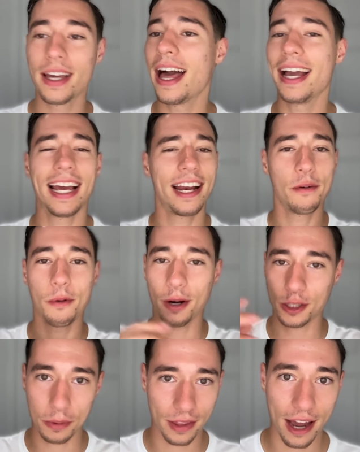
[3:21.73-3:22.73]
Again, it
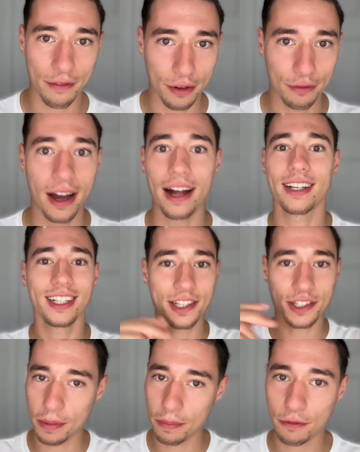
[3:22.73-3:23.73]
works with every file,
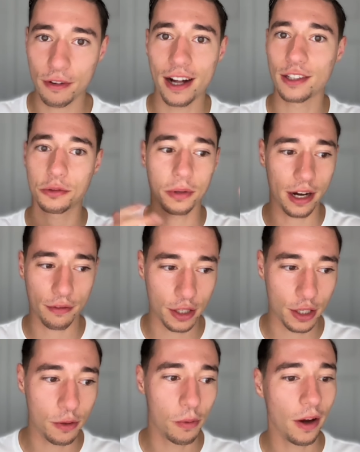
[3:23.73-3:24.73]
zip files, whatever
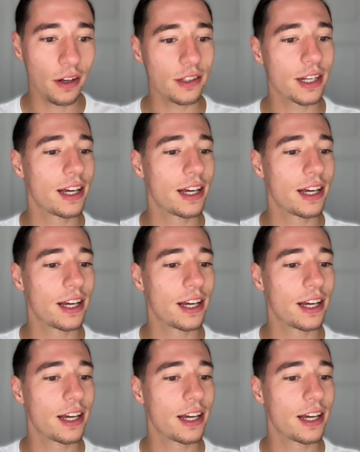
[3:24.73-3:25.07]
you want.